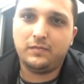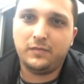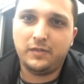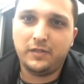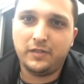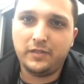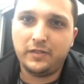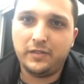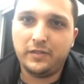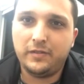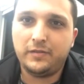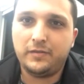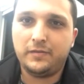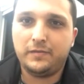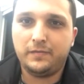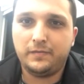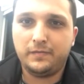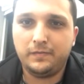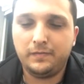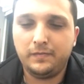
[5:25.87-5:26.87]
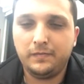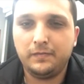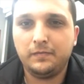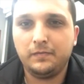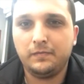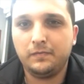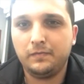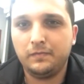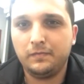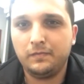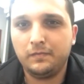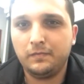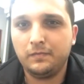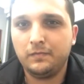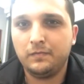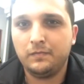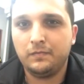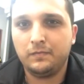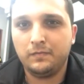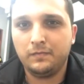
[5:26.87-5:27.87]

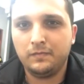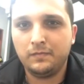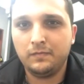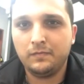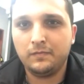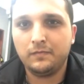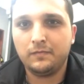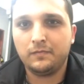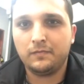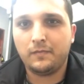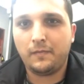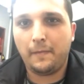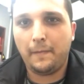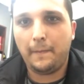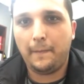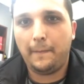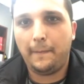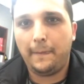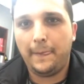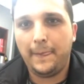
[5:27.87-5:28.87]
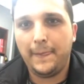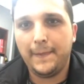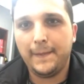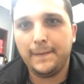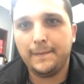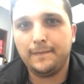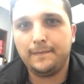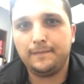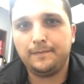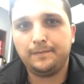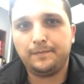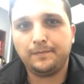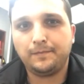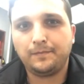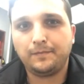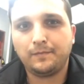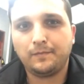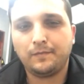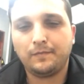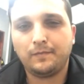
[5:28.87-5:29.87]

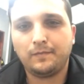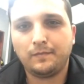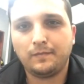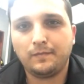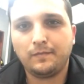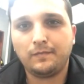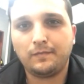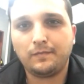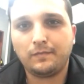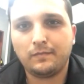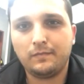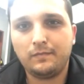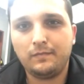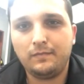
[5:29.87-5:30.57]
[no speech]